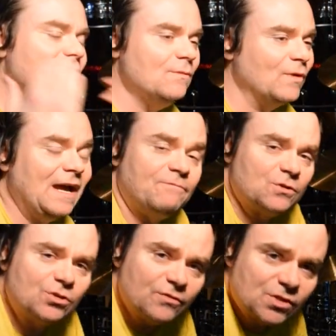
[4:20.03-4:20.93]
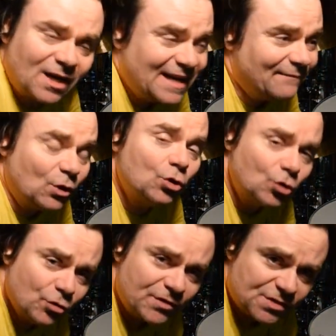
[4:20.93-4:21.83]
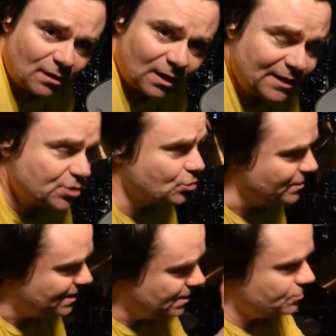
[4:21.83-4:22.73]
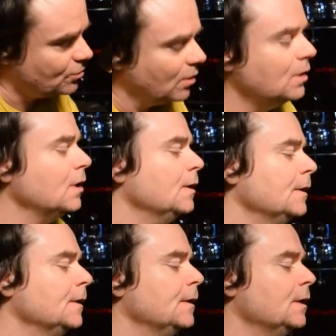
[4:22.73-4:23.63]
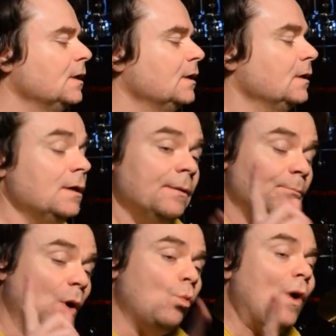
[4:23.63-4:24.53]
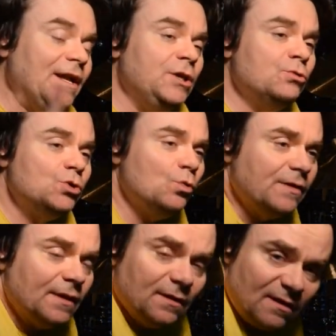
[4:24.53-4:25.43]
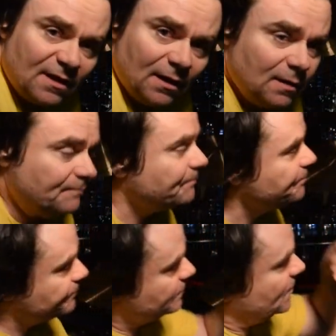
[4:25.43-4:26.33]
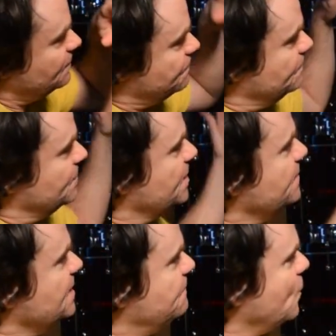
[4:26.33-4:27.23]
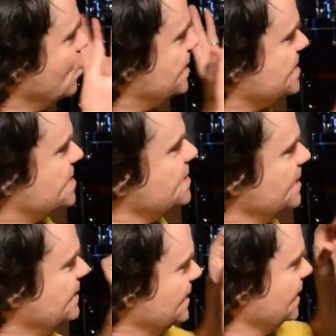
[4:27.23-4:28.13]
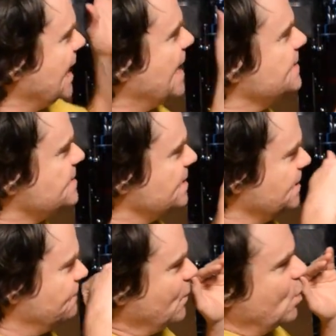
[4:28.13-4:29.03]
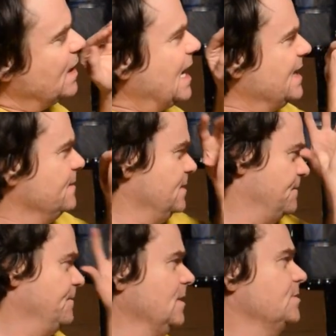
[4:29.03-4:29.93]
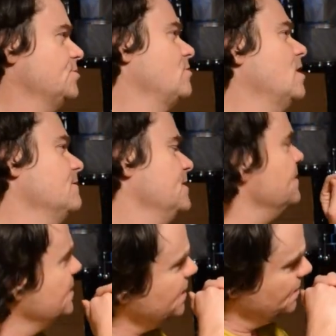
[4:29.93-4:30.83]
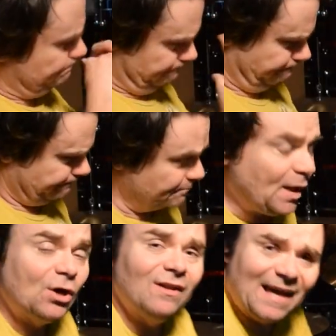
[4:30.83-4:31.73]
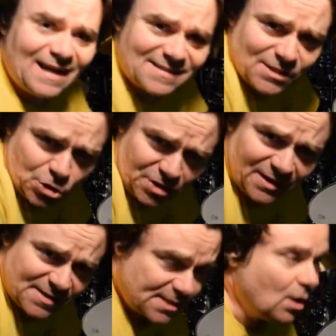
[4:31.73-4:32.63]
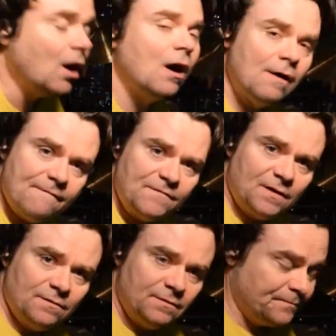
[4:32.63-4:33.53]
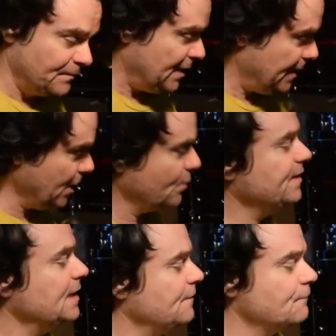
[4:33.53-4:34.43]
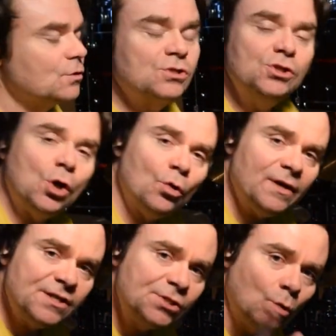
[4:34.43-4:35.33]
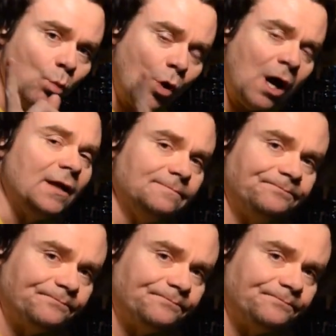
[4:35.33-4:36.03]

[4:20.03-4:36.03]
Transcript: when I first heard the song, I'd never heard the song. I just heard the intro. But when you do in the focus, in the lens, in the foci, in the filter of, in the parallaxishness of hearing that first note as the one,